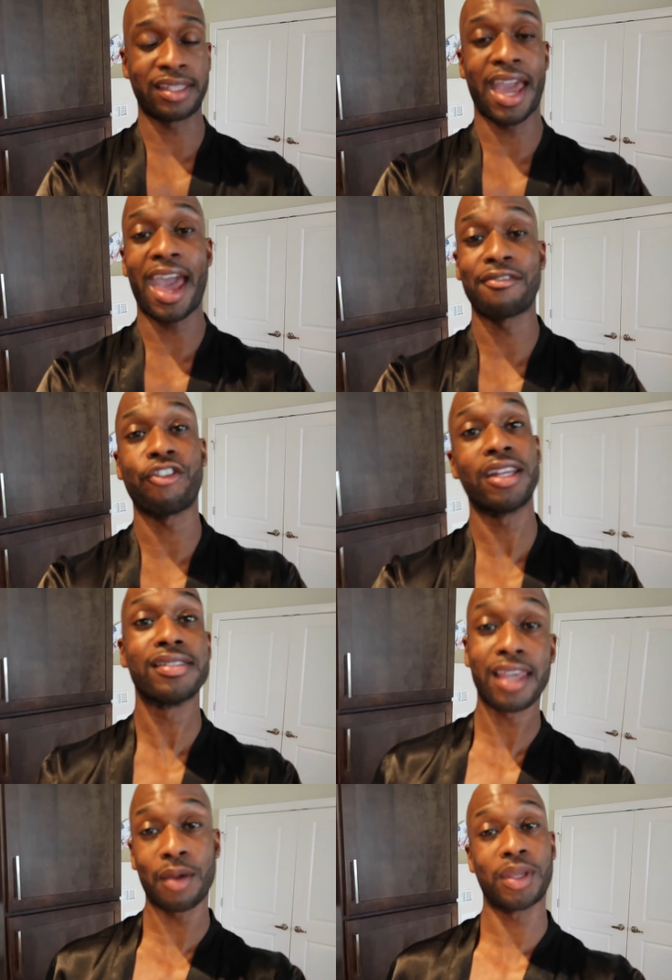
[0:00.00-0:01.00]
yeah, I have
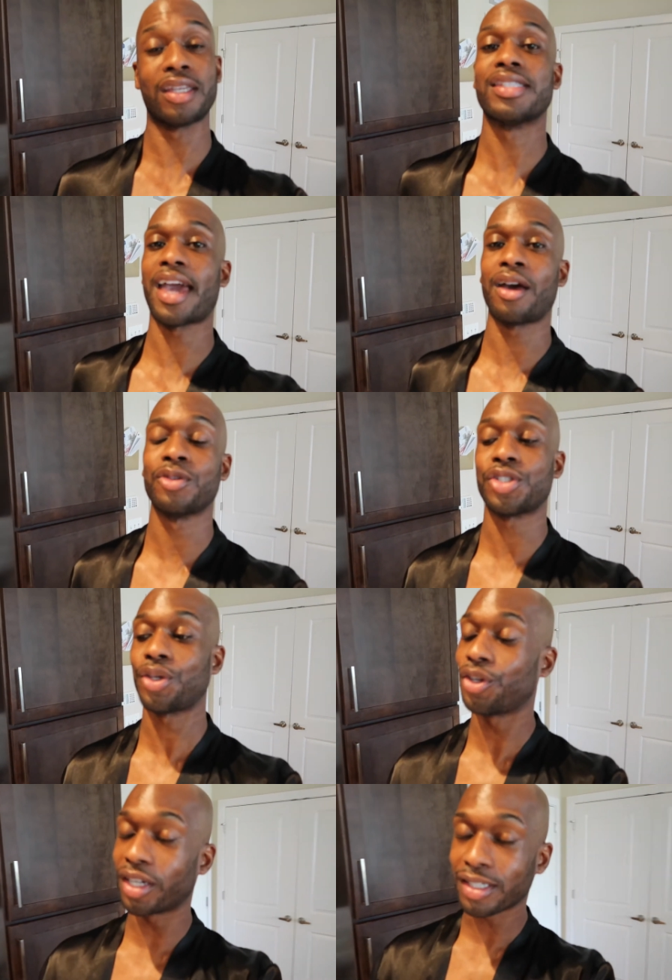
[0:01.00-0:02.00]
friends coming in town, so
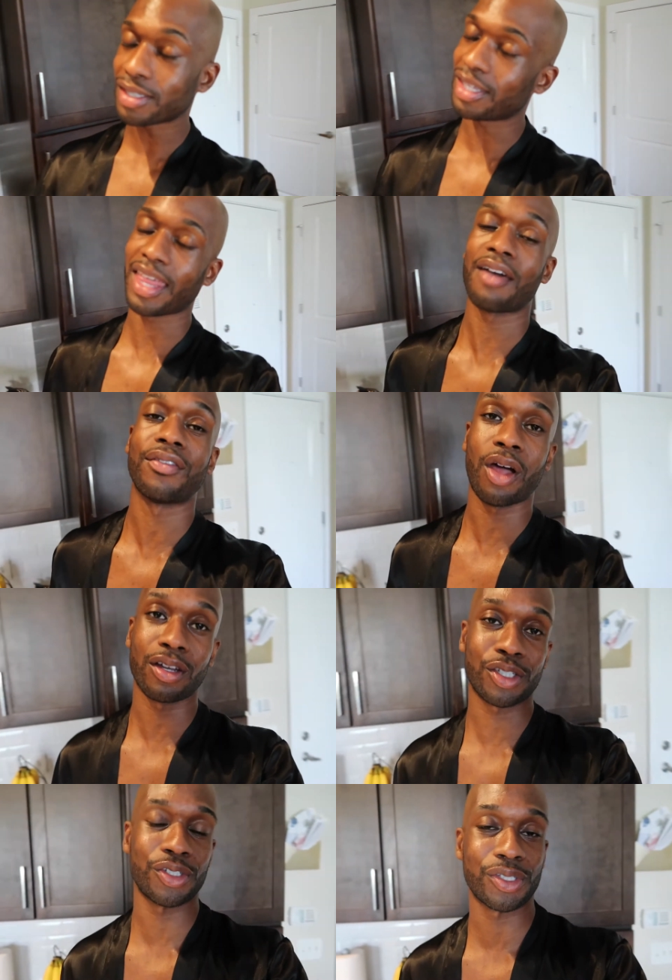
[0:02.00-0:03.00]
you're gonna see that
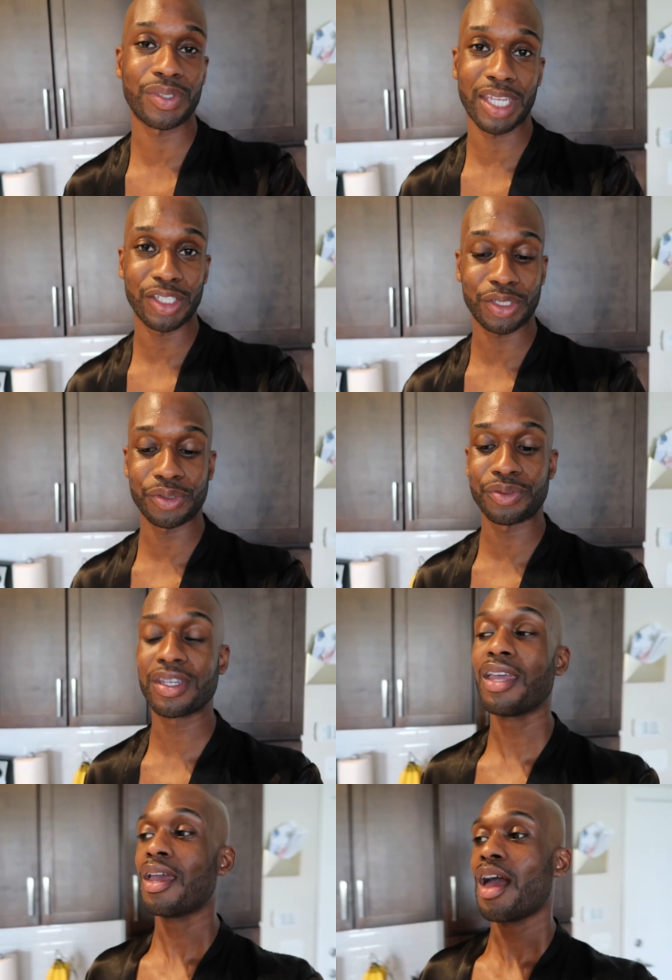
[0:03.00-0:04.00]
vlog too, so stay tuned.
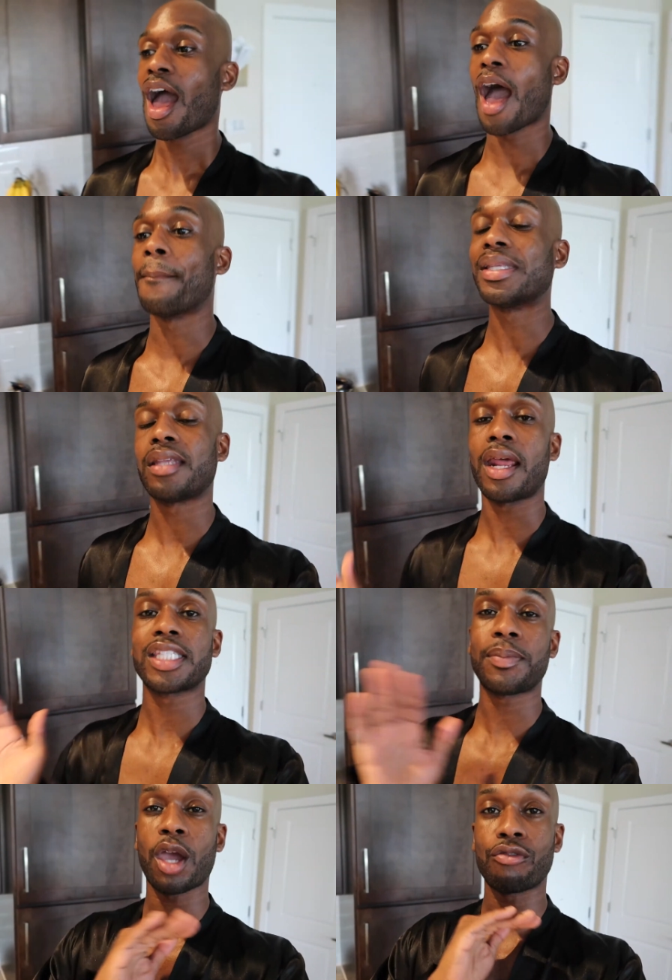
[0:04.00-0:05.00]
But today's
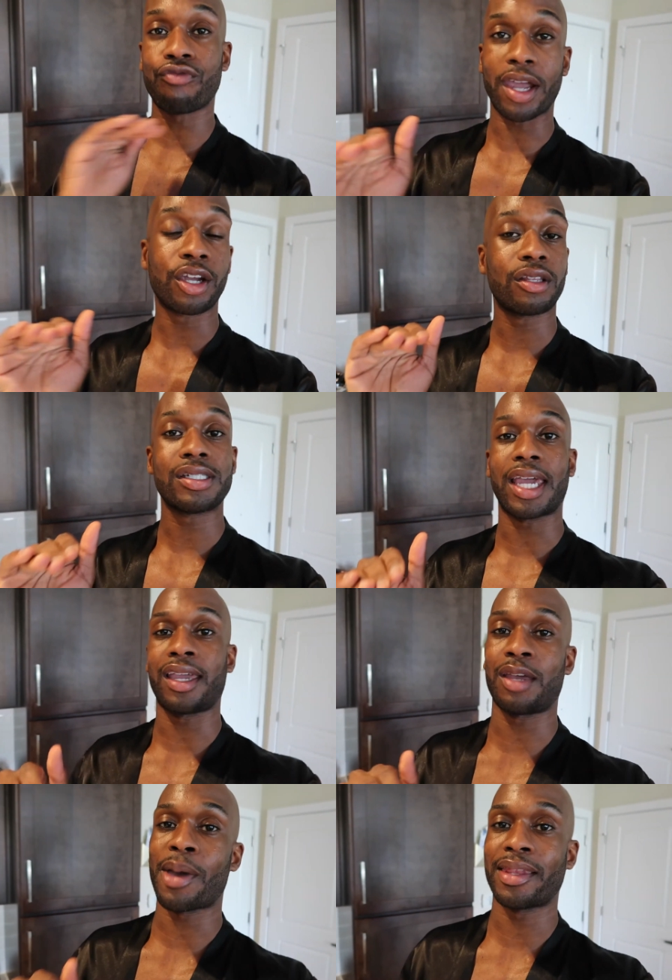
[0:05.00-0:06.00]
gonna be a regular day
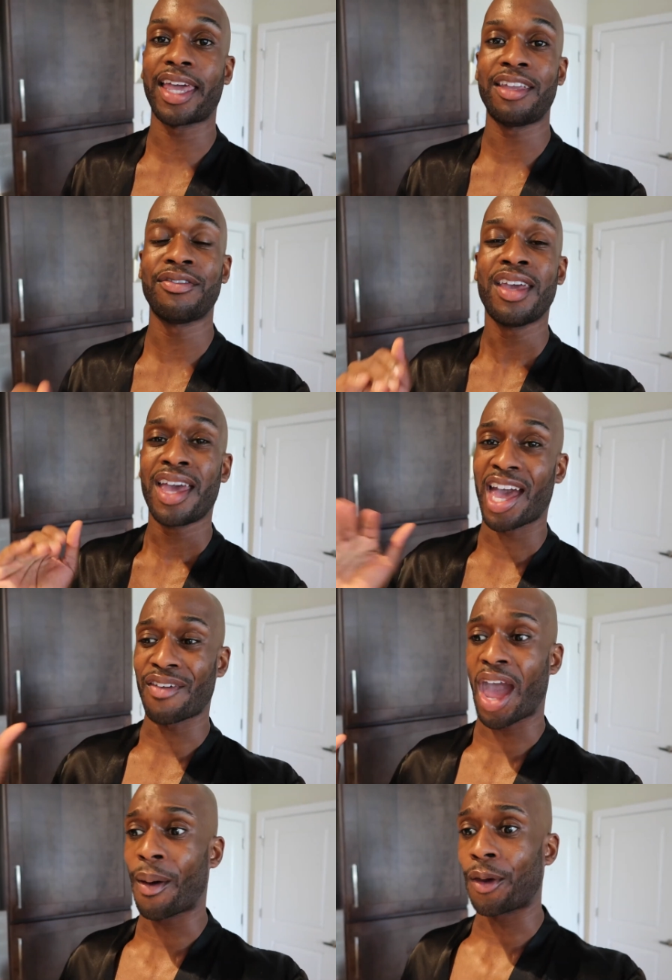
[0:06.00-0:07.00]
in my life of
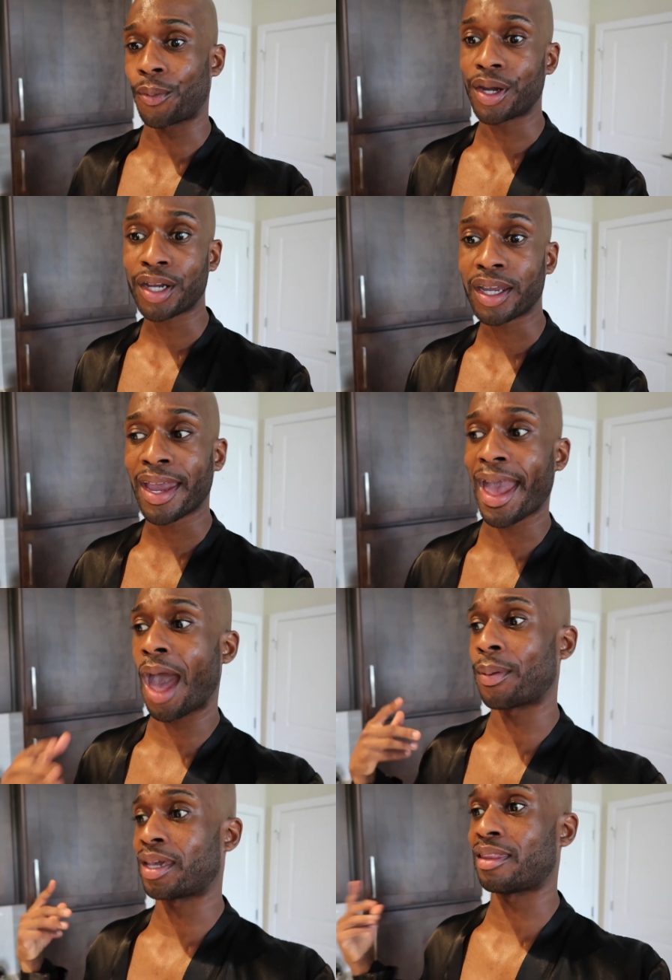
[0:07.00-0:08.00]
how I work,
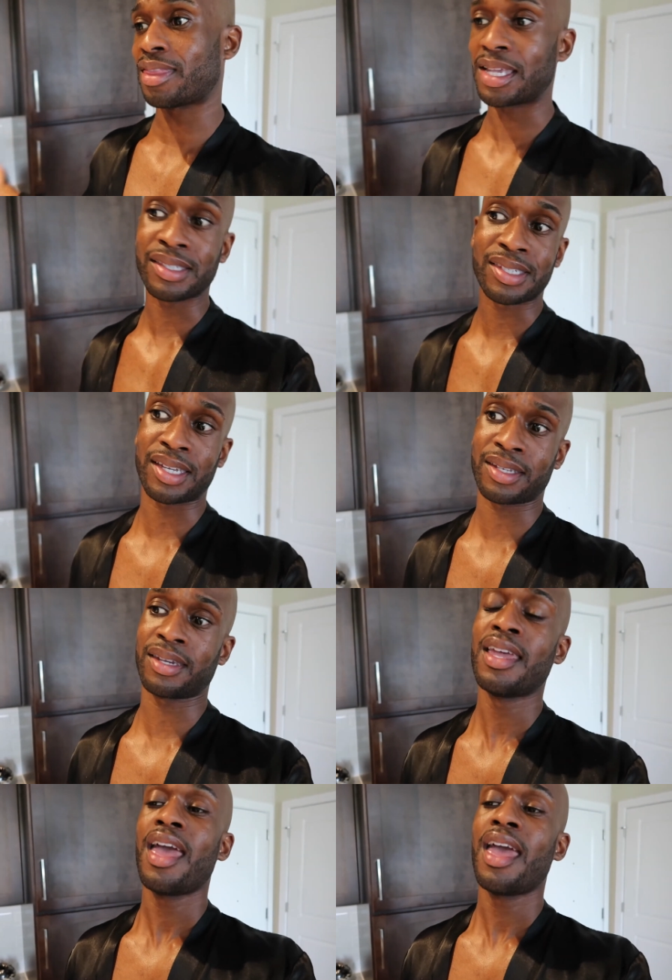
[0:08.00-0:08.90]
how I get things done,